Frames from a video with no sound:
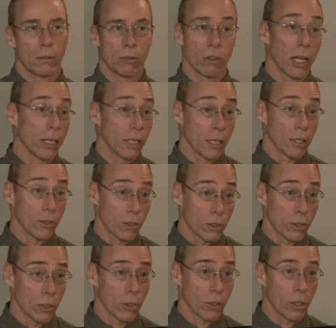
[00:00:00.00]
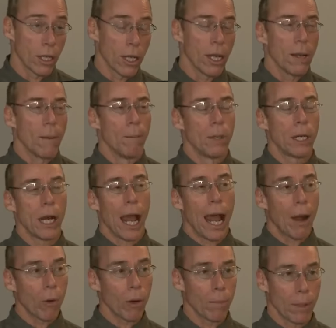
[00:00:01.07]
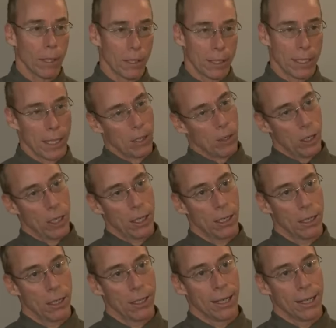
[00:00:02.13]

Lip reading: greatly concerned. But our military